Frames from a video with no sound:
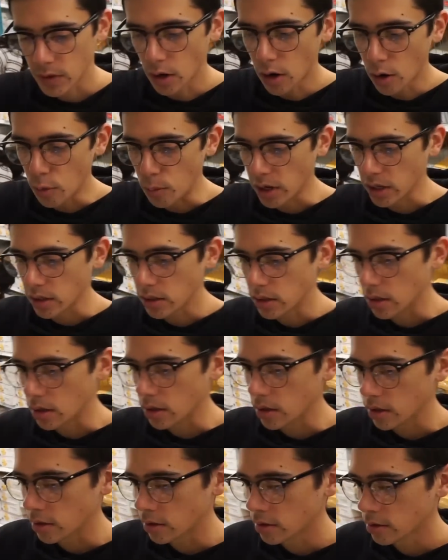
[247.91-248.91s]
Oh my
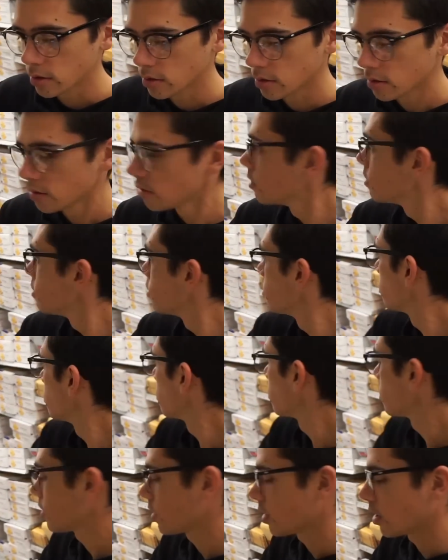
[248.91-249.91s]
god.
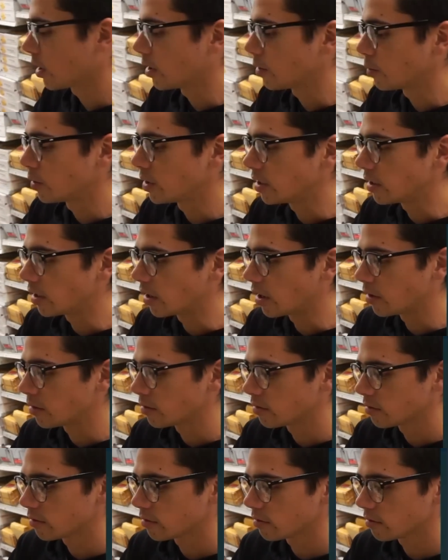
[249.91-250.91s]
Alright, we need to
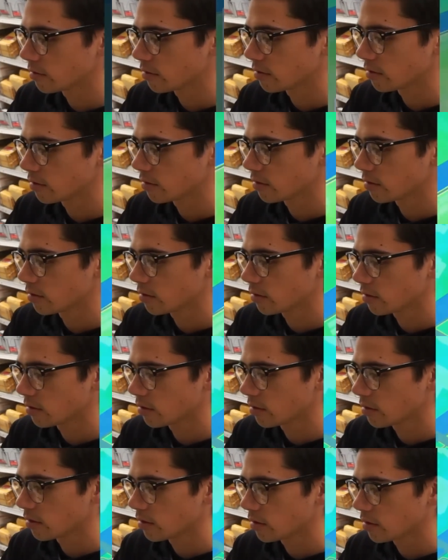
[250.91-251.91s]
go. What?
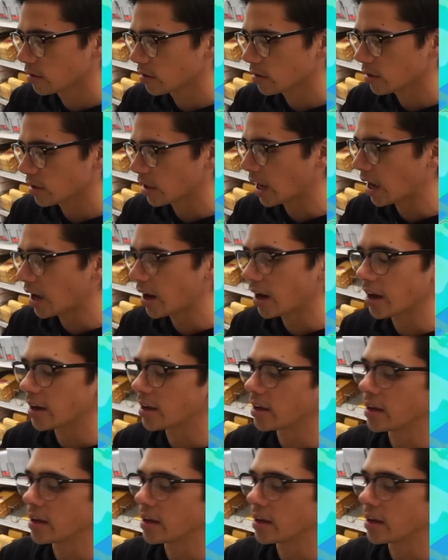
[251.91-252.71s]
I